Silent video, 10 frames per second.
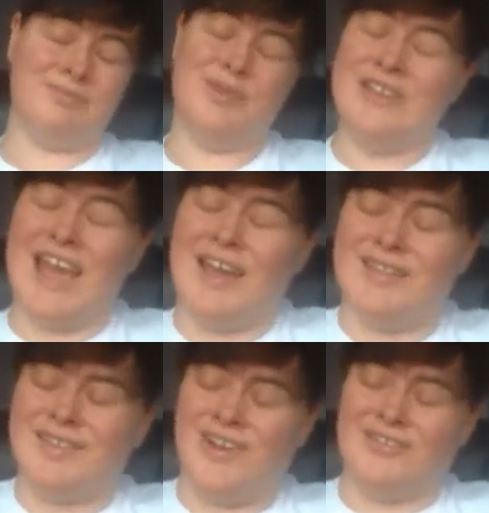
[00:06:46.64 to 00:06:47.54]
But yeah,
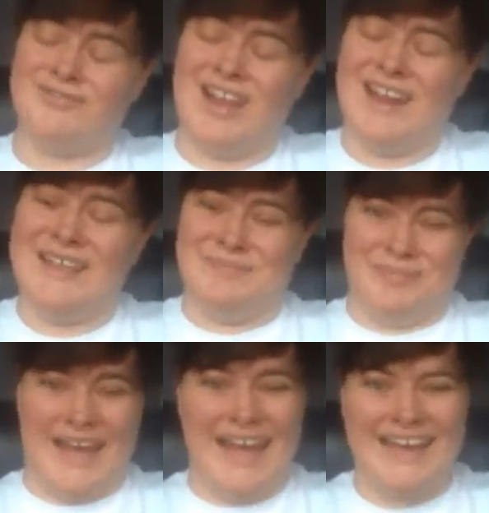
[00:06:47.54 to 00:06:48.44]
it's gotten really
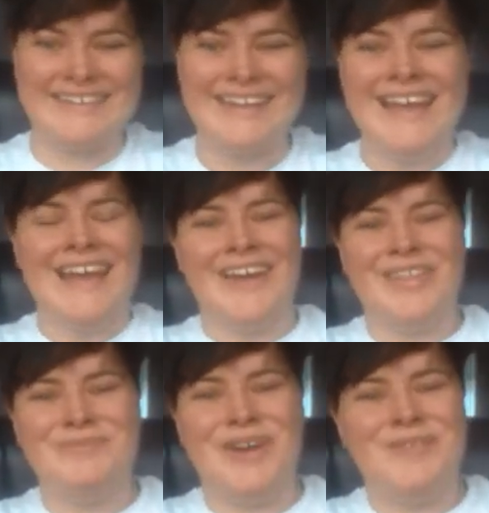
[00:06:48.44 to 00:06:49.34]
bad at
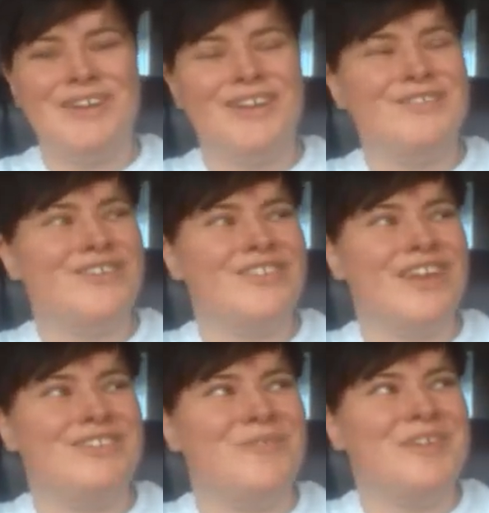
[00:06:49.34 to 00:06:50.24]
the moment, and of course I
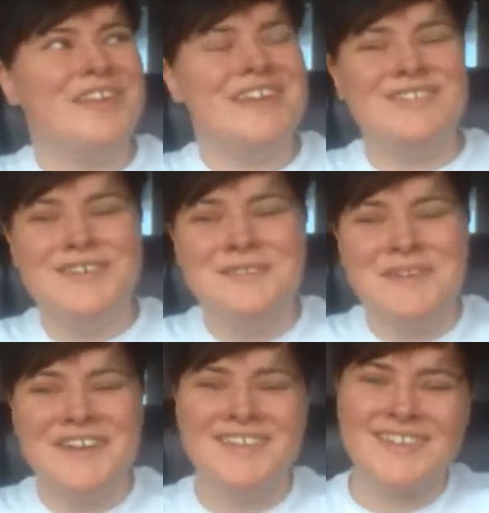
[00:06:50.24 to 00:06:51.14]
don't want to eat too
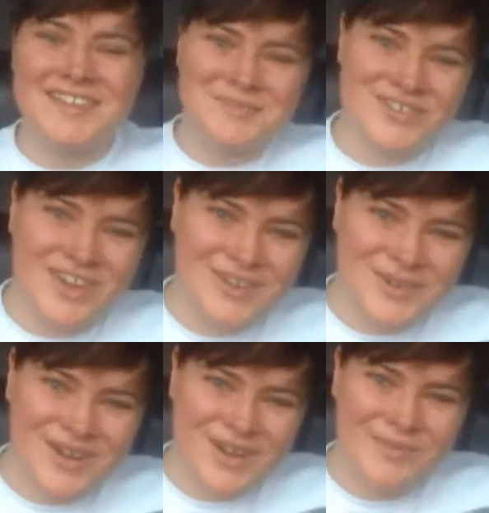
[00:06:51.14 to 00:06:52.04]
much because I'm trying to
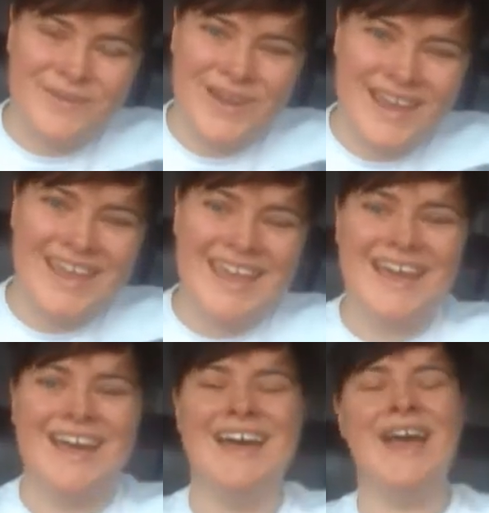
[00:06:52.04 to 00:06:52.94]
work on my weight
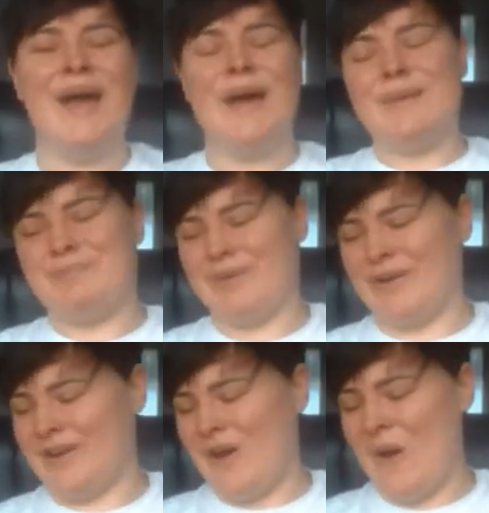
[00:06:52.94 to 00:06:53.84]
here.
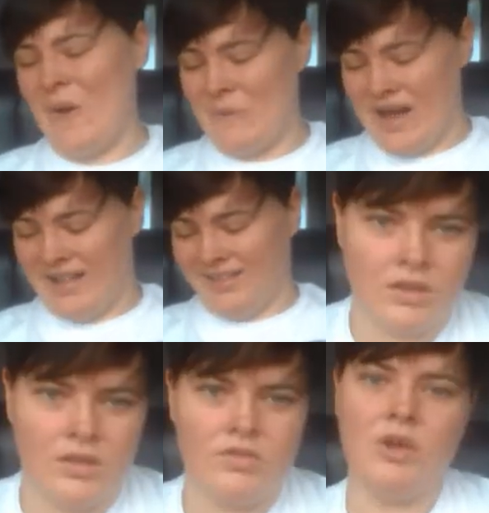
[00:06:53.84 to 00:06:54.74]
But oh well.
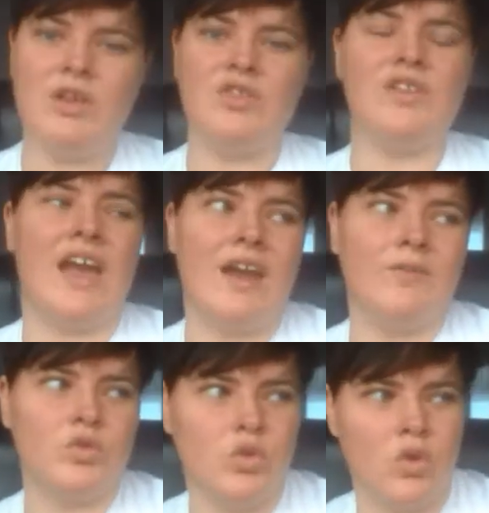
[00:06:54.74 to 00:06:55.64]
The only thing that I
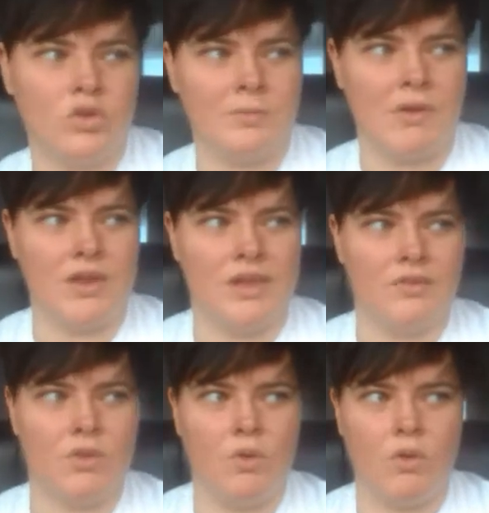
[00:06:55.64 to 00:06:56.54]
haven't talked about
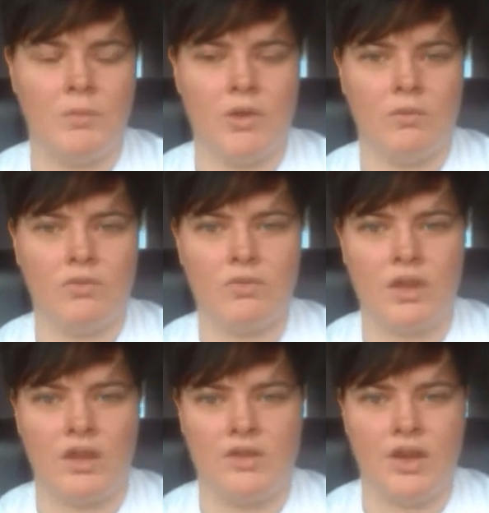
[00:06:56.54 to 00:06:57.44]
is hormones
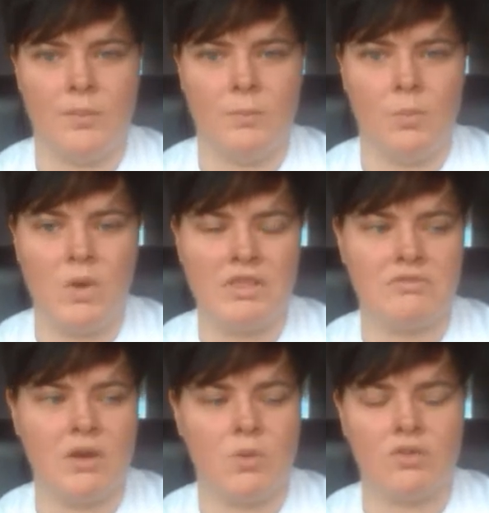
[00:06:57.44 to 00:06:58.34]
and
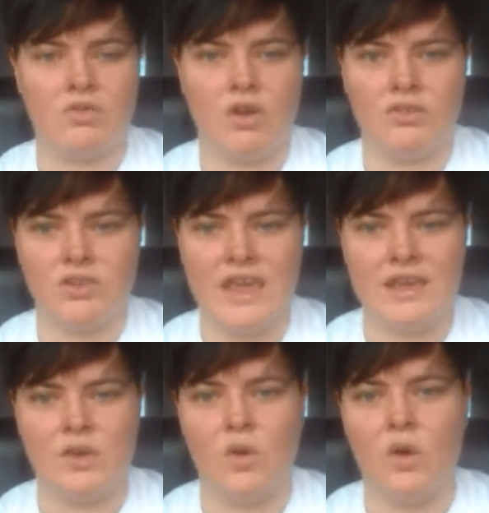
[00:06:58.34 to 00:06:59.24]
whether I want to start
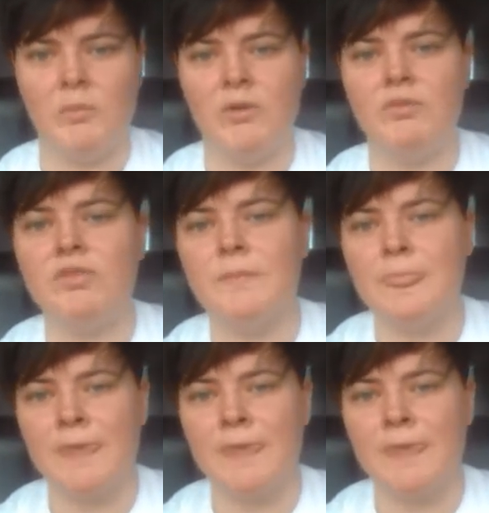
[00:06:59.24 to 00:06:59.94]
taking hormones.